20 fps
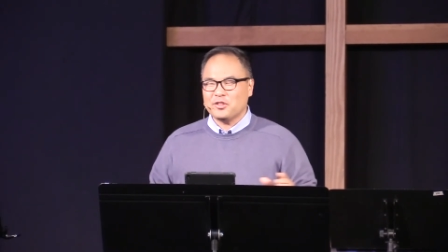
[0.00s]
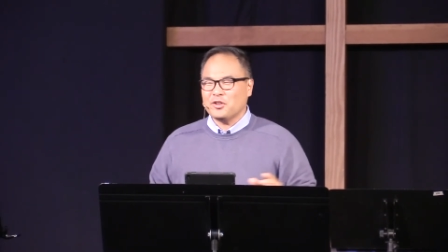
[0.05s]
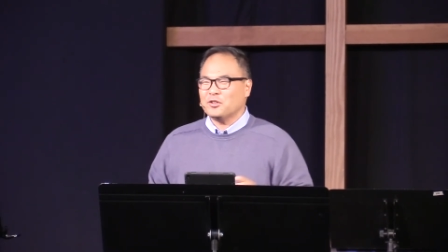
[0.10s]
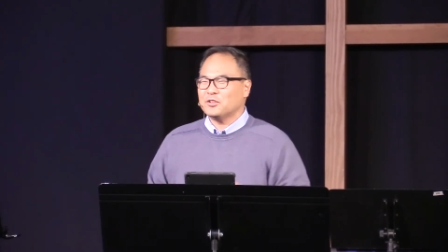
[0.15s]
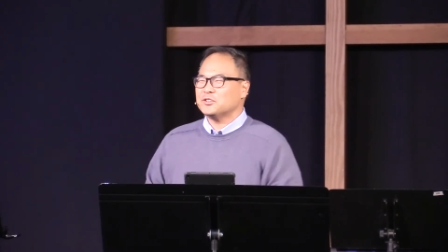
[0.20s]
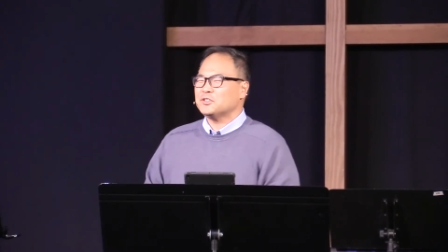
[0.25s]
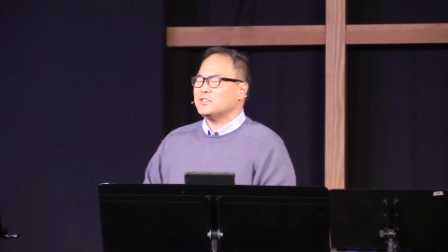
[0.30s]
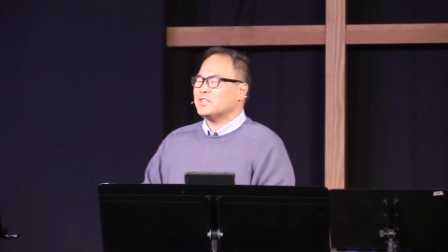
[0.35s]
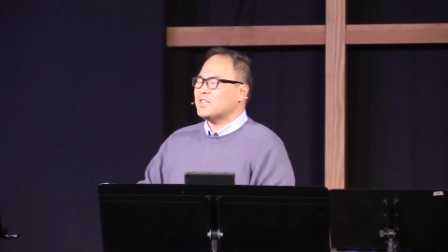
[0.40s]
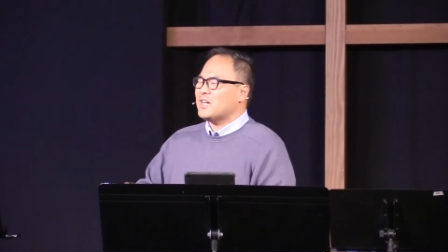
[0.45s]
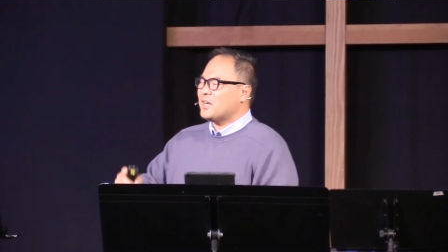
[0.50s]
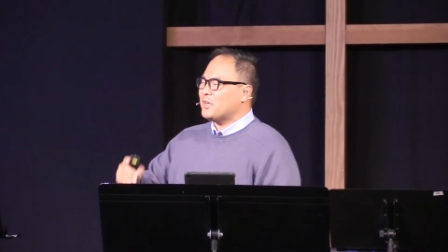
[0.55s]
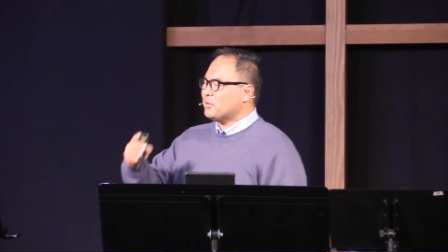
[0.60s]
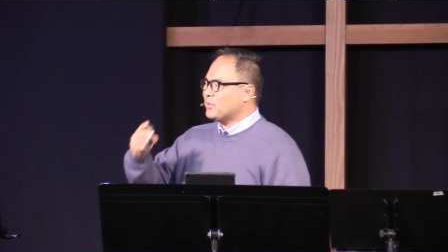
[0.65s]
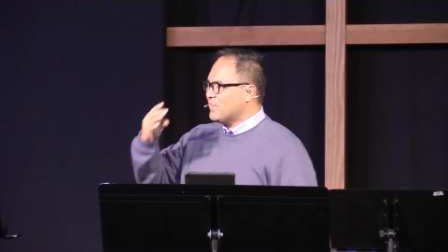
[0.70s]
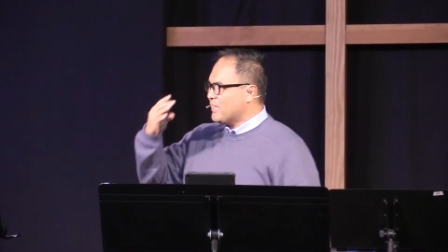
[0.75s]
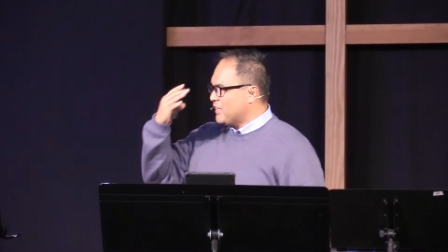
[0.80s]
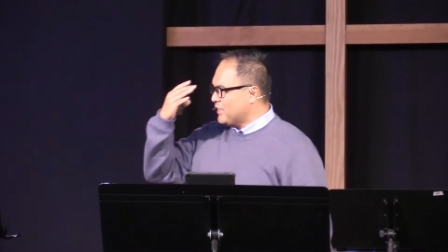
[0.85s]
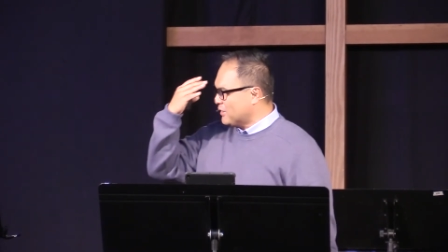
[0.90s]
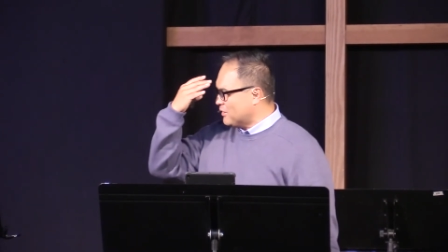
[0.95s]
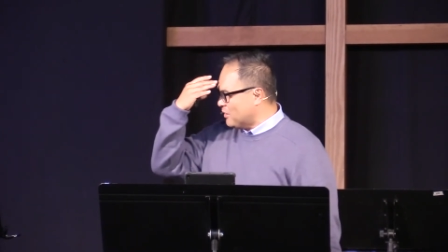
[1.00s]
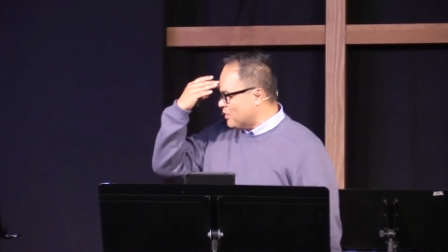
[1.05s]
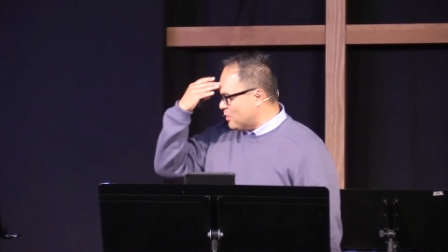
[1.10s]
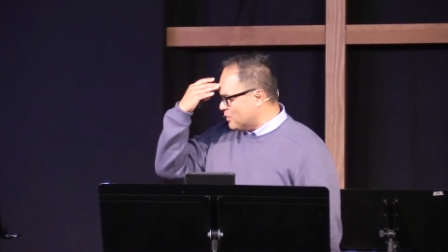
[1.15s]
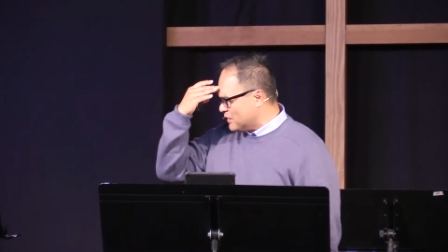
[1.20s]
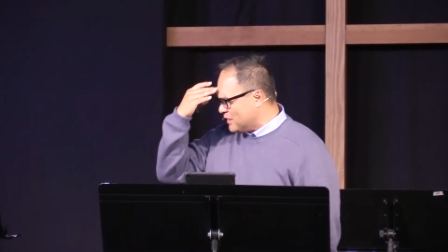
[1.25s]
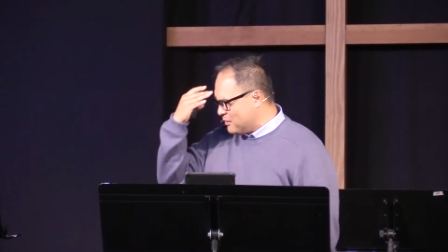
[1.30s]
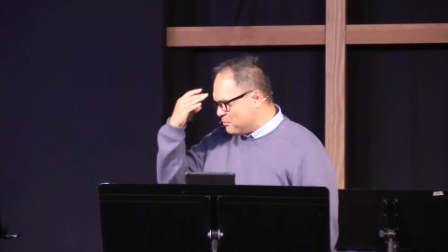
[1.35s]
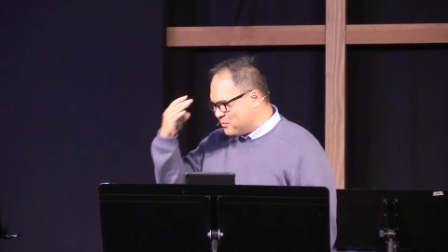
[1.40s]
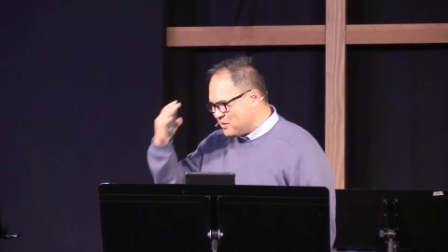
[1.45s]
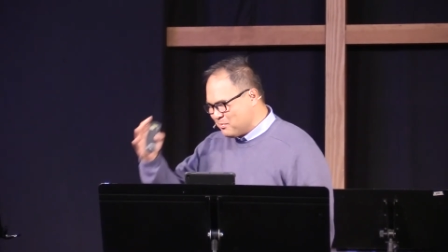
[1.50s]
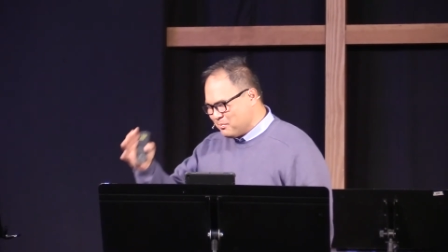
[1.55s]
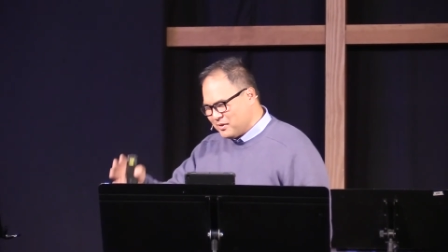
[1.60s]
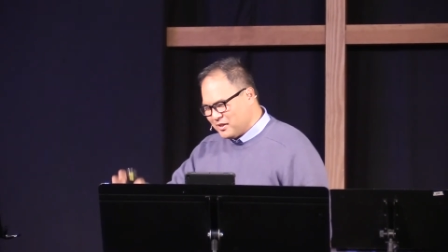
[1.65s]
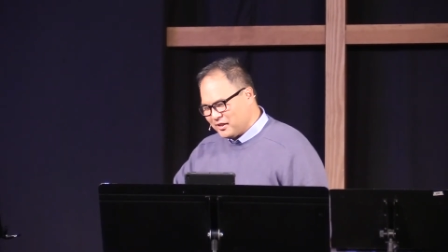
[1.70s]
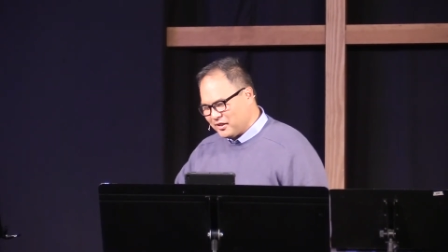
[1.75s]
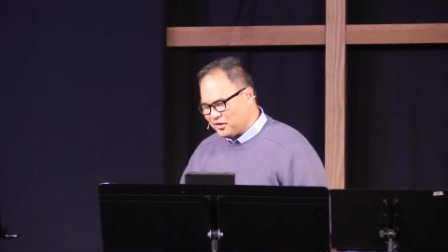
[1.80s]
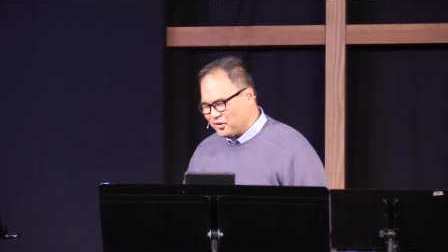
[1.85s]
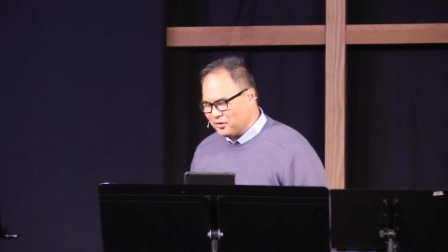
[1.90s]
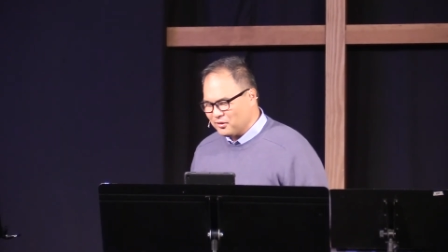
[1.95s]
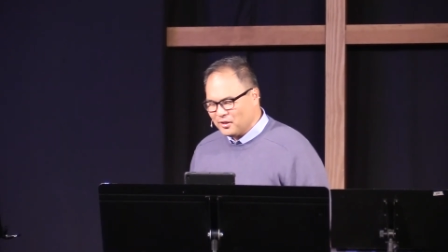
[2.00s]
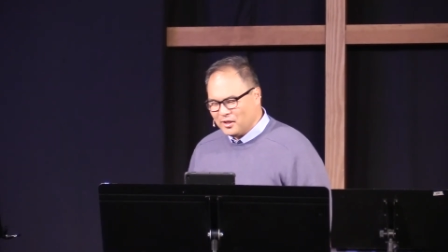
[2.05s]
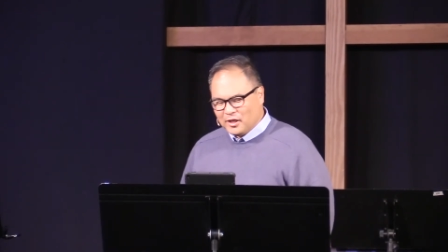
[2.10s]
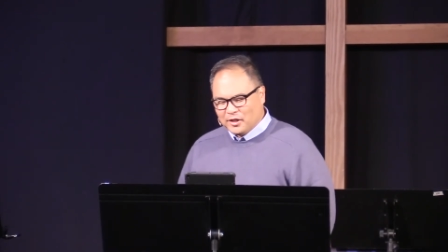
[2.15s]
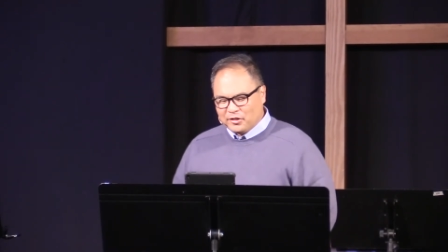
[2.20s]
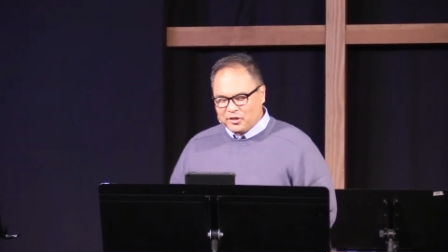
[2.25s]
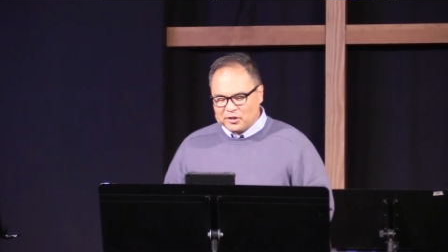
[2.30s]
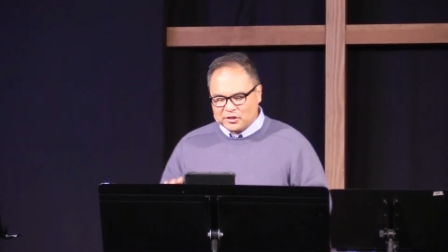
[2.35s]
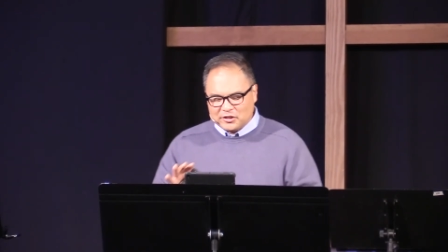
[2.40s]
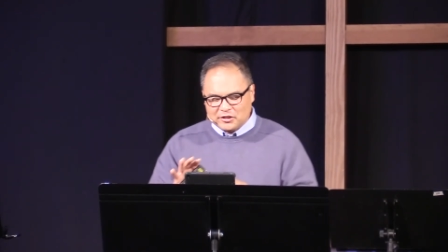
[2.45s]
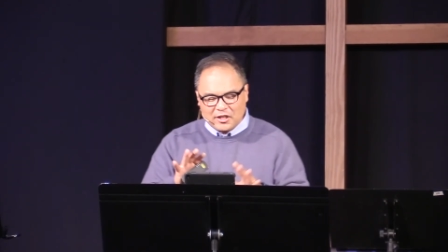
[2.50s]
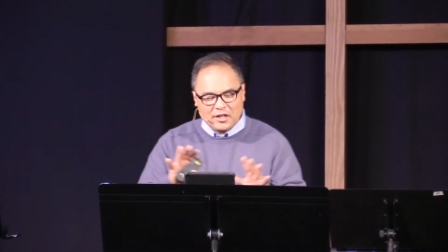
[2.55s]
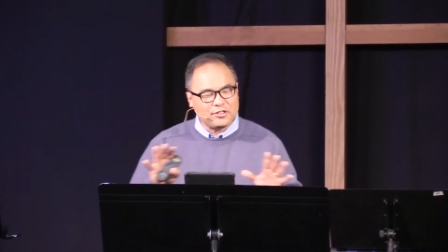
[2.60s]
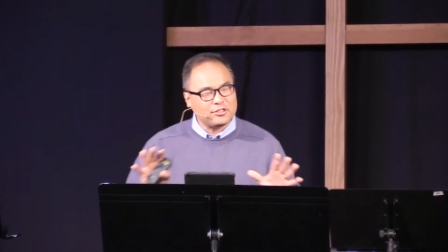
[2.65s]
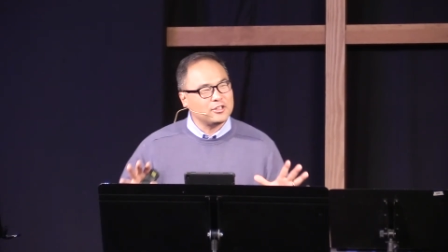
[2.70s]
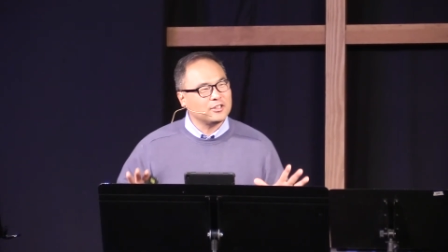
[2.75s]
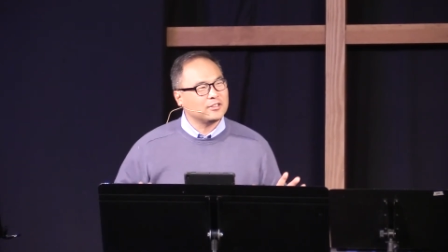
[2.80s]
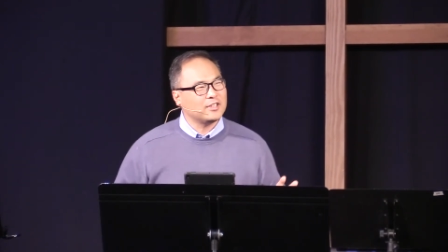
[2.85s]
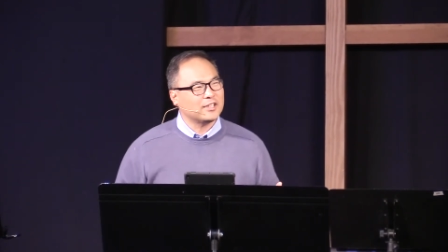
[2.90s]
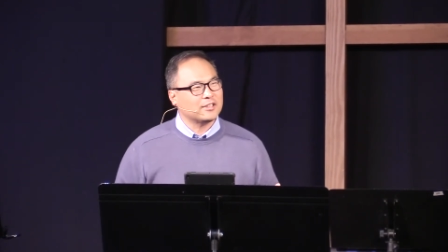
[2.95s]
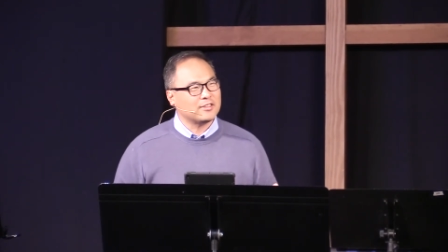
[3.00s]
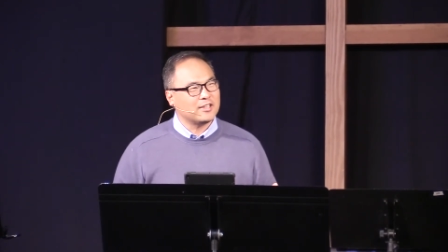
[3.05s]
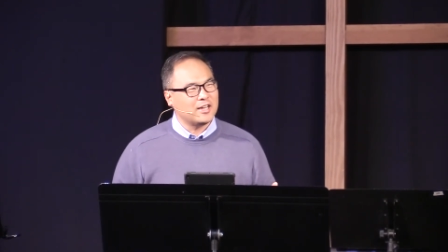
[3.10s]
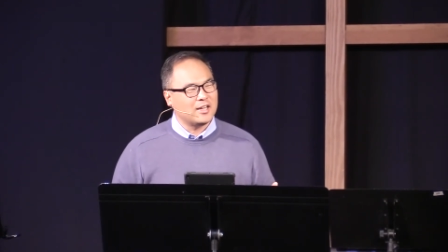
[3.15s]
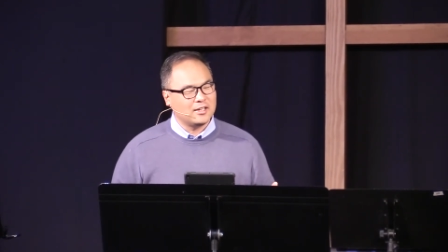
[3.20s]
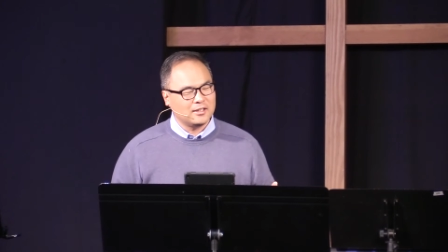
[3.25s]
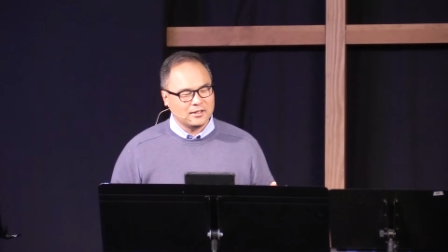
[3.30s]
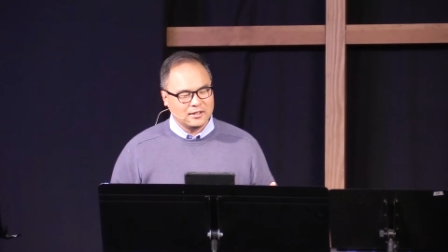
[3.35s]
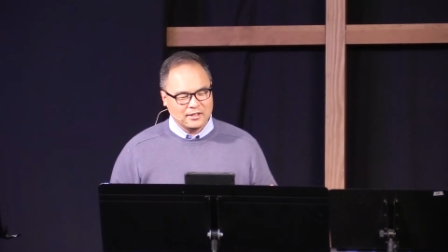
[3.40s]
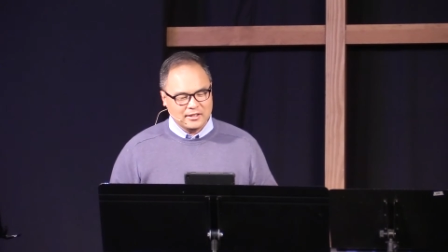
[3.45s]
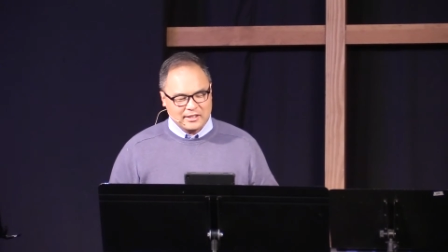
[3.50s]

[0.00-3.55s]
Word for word: There's not like, give me a minute here. There's nothing like that.